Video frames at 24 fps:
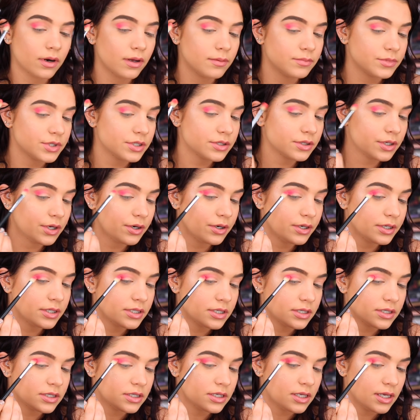I'm just curious
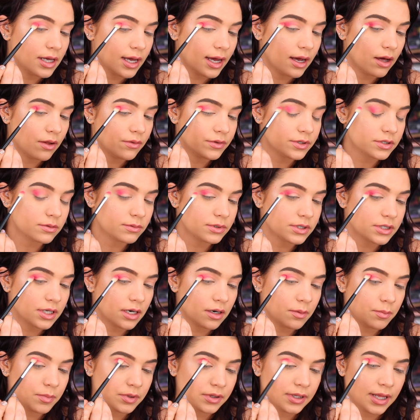to see how this one's
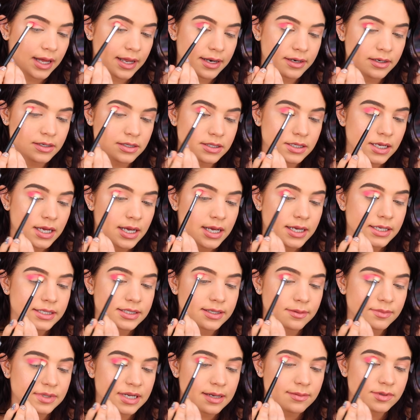gonna blend.
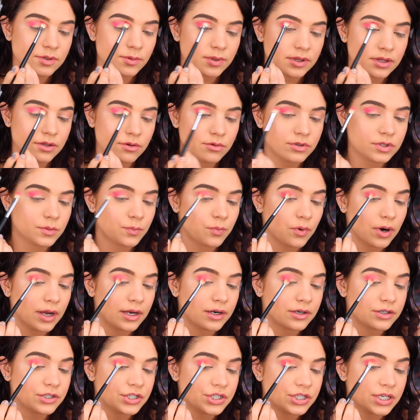Sometimes with those
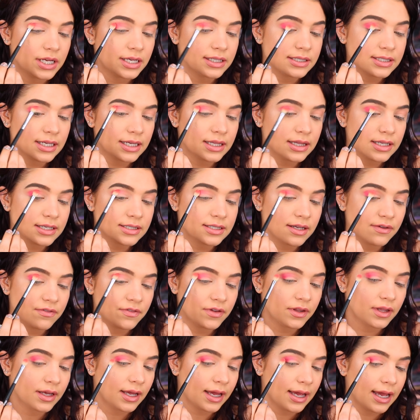brighter shades like this, I
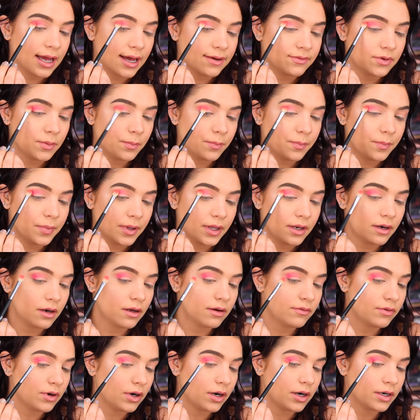feel like I have a bit
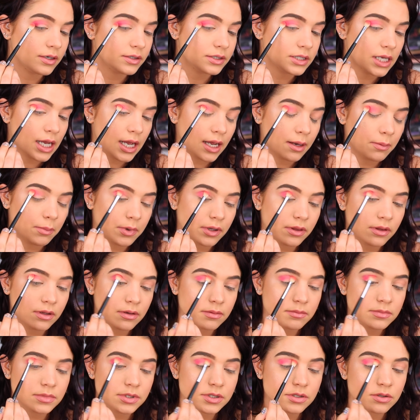of a hard time with
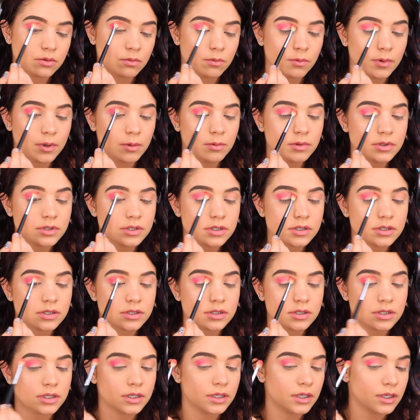them. So we will
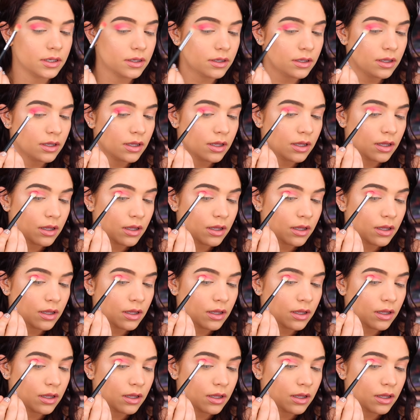see.